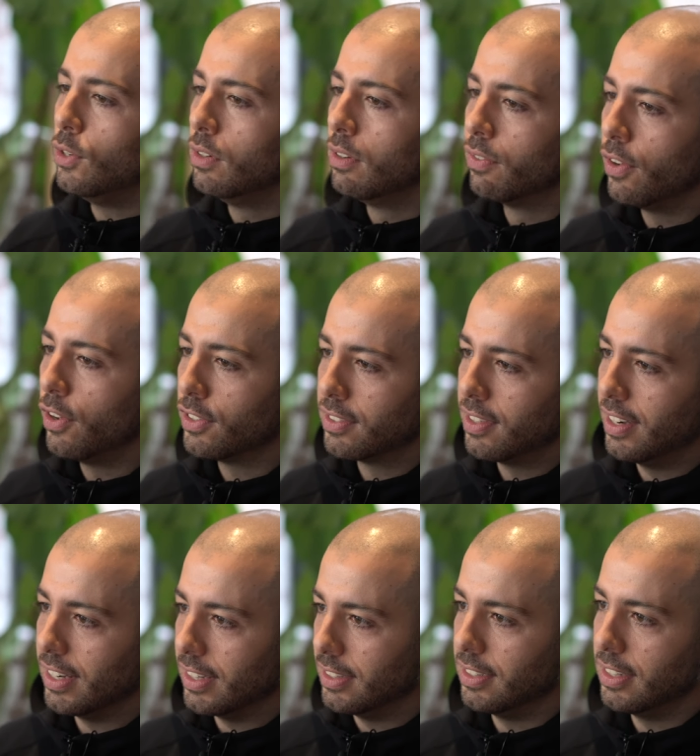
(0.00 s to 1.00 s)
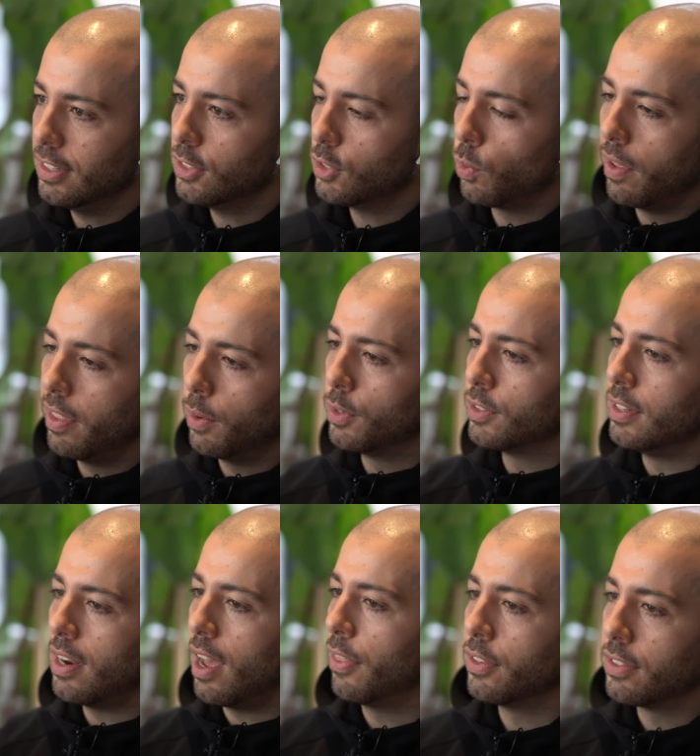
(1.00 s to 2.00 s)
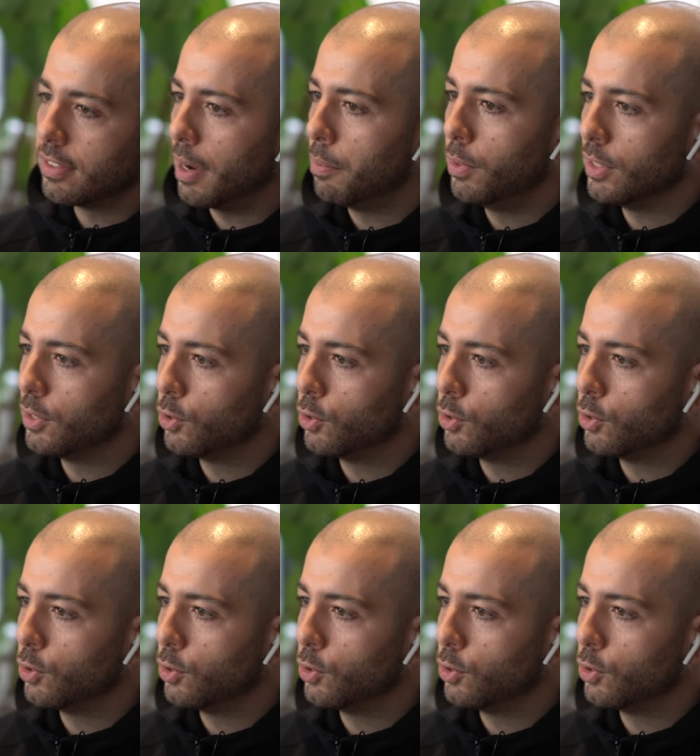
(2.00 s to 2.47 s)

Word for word: universe that exists where there was another Sabri